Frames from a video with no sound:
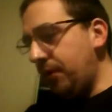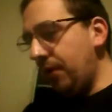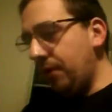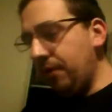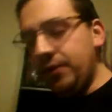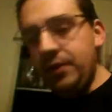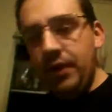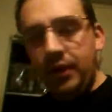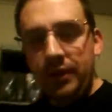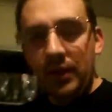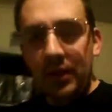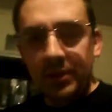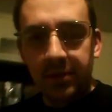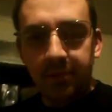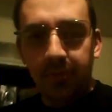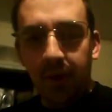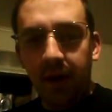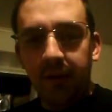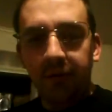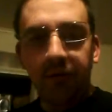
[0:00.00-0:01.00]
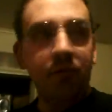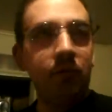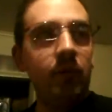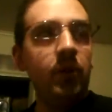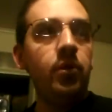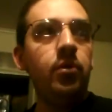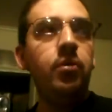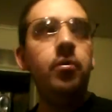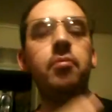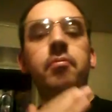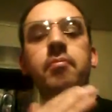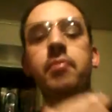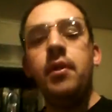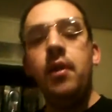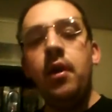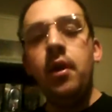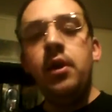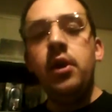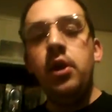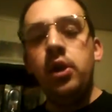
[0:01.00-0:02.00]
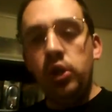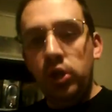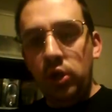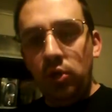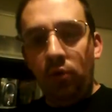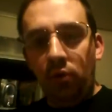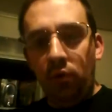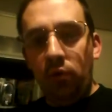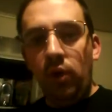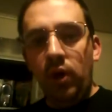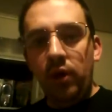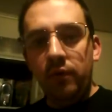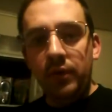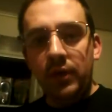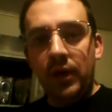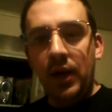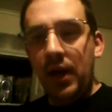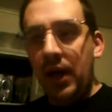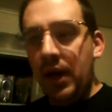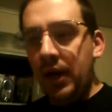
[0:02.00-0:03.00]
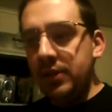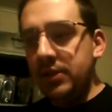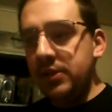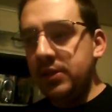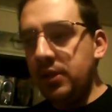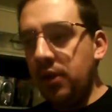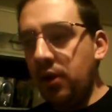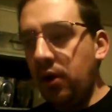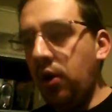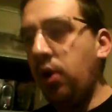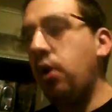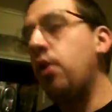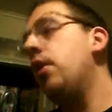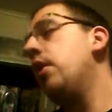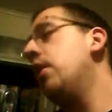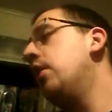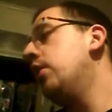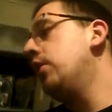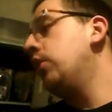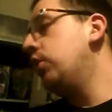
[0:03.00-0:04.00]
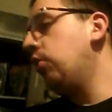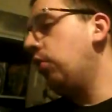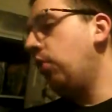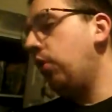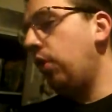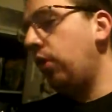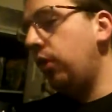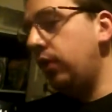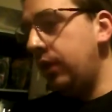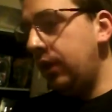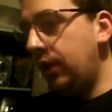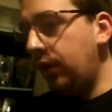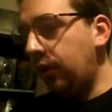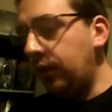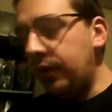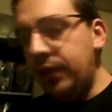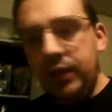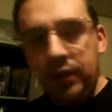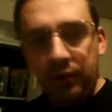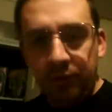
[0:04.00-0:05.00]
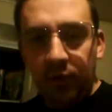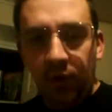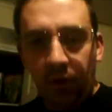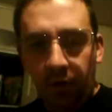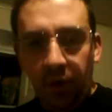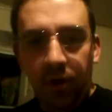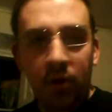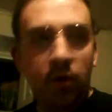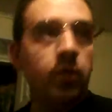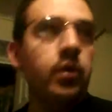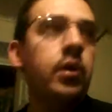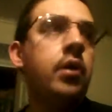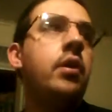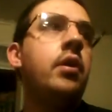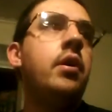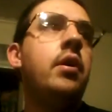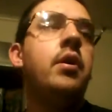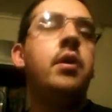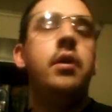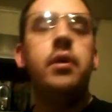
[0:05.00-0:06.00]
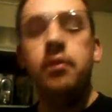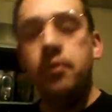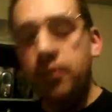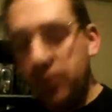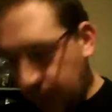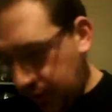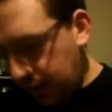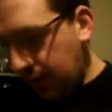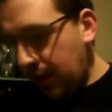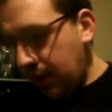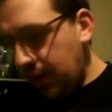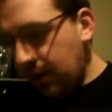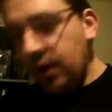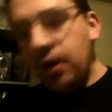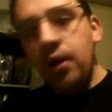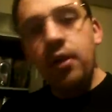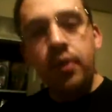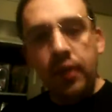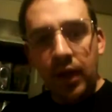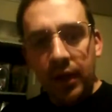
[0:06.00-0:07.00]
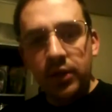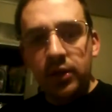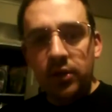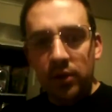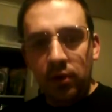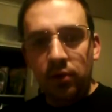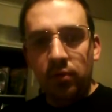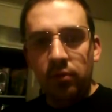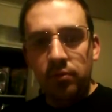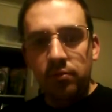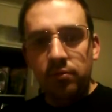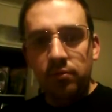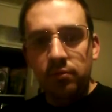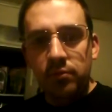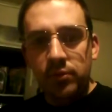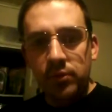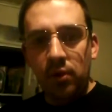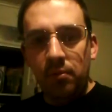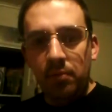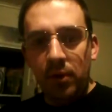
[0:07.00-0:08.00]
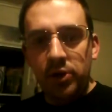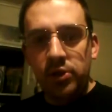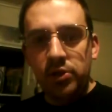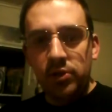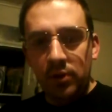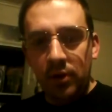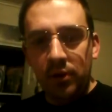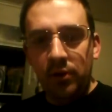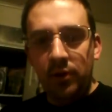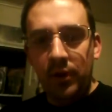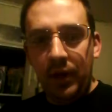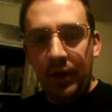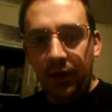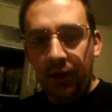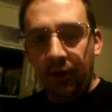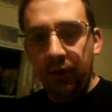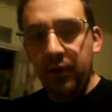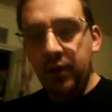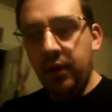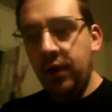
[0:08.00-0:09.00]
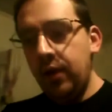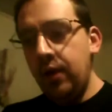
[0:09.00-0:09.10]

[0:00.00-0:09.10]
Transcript: be able to take that spot from you. You are one of a kind, sir. You're in a league of your own. Thank you so much, Undertaker.